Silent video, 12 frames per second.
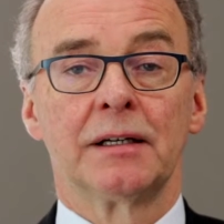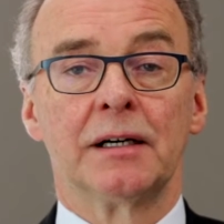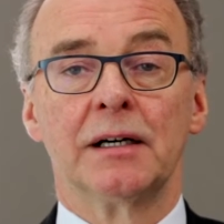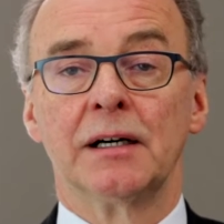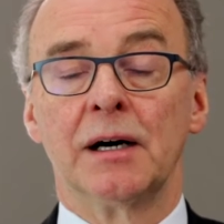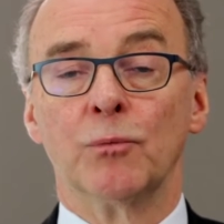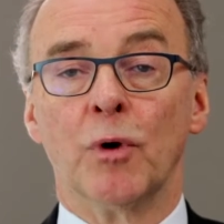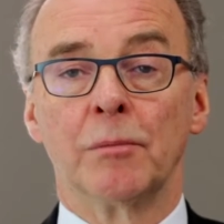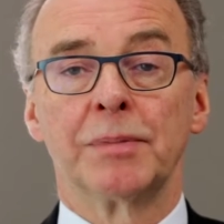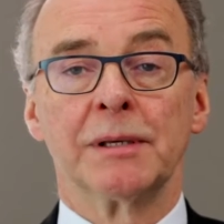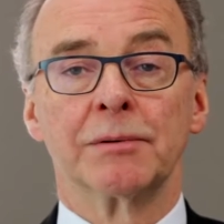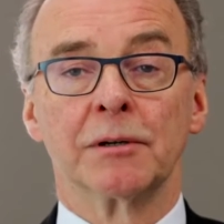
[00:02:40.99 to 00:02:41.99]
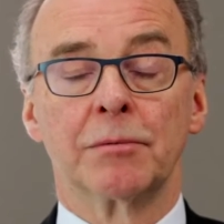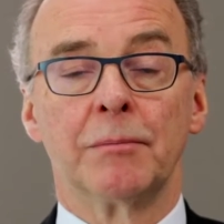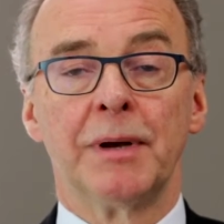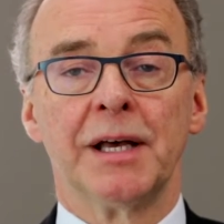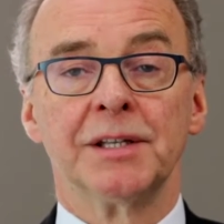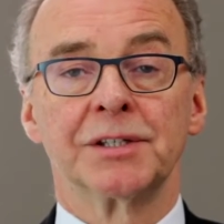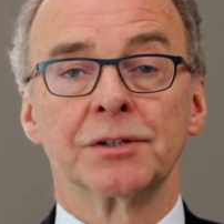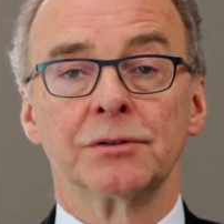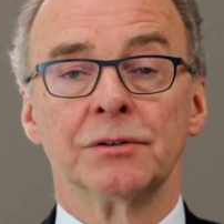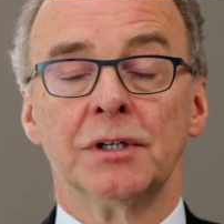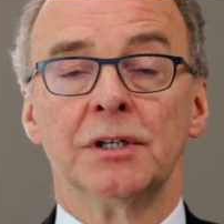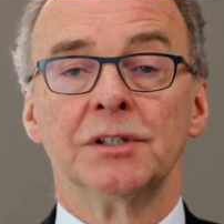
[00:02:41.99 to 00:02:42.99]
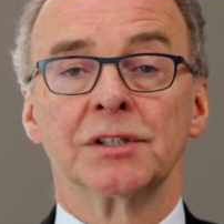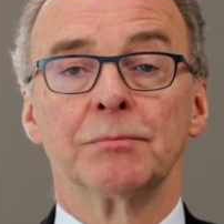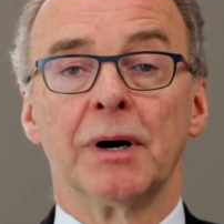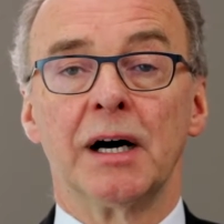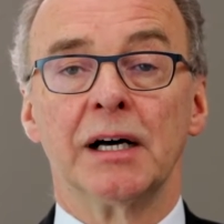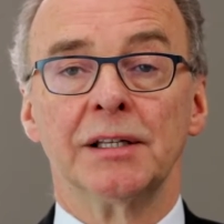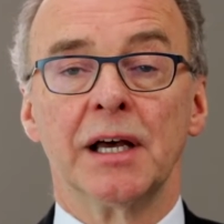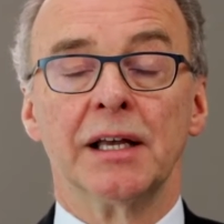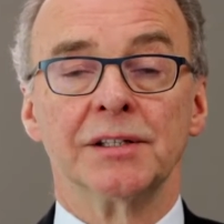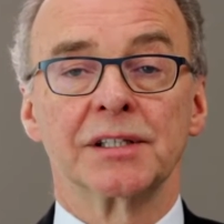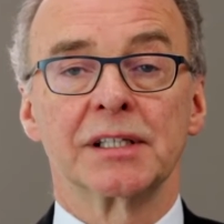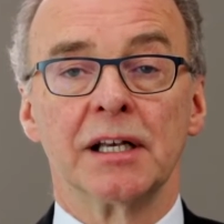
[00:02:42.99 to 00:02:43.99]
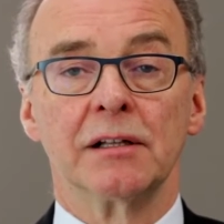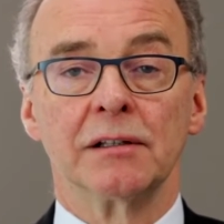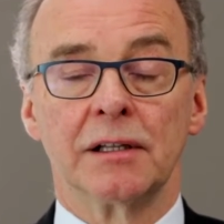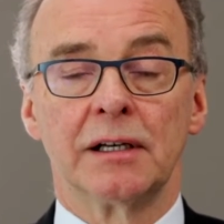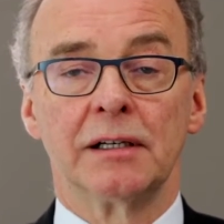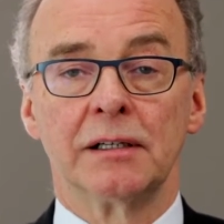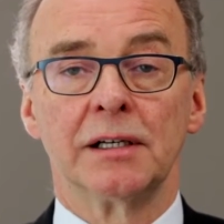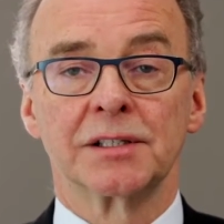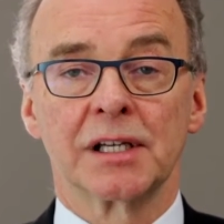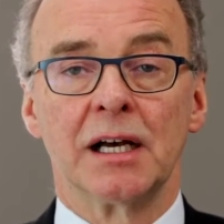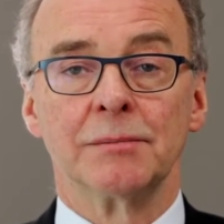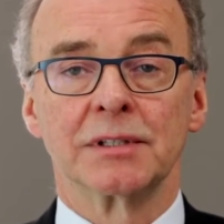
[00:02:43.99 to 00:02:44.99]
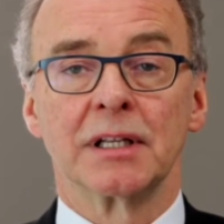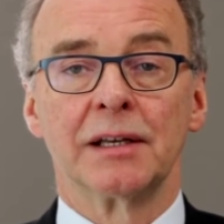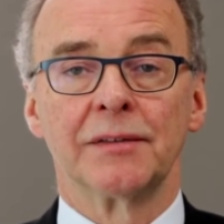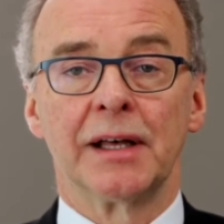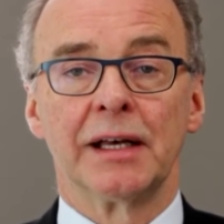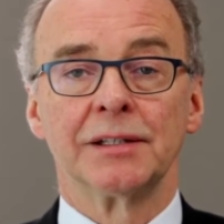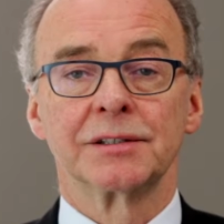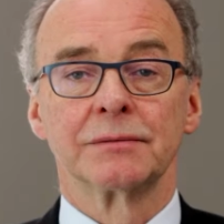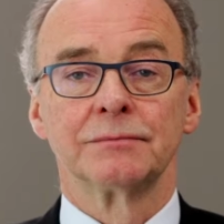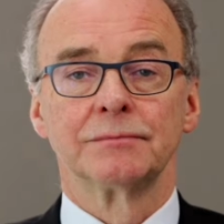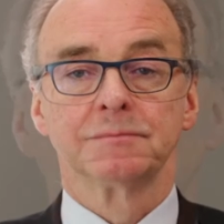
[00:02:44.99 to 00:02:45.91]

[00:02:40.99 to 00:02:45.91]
and what people are prepared to buy and sell at times like that.